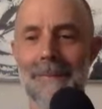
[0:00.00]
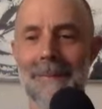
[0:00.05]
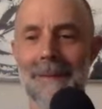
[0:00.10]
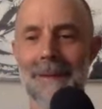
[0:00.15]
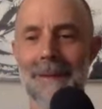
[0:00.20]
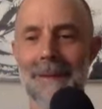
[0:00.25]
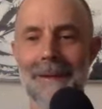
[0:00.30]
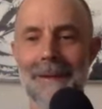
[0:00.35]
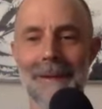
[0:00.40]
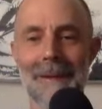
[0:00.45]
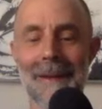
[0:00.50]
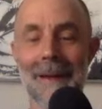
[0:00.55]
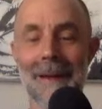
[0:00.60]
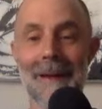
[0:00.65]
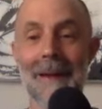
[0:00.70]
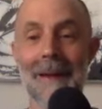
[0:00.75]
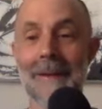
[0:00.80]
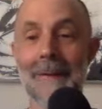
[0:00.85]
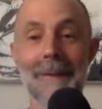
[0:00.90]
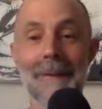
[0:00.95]
you know. And
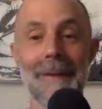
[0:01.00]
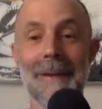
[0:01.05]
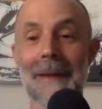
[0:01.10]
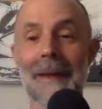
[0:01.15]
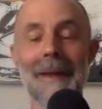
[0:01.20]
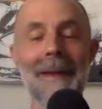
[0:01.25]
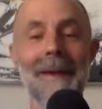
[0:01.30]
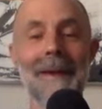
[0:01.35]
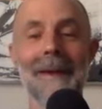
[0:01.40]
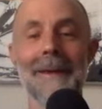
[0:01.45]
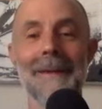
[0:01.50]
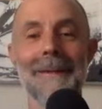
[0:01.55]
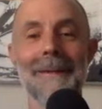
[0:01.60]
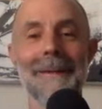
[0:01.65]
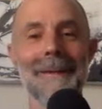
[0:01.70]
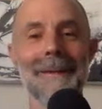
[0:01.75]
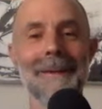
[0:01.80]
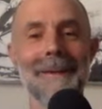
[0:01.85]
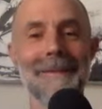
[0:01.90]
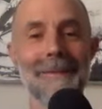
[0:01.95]
I don't care,
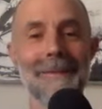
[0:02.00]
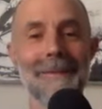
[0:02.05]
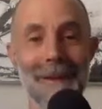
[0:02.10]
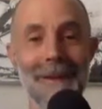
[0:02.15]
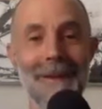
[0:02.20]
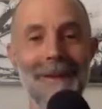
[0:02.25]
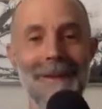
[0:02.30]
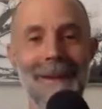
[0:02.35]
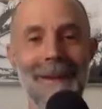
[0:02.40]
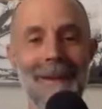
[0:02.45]
really.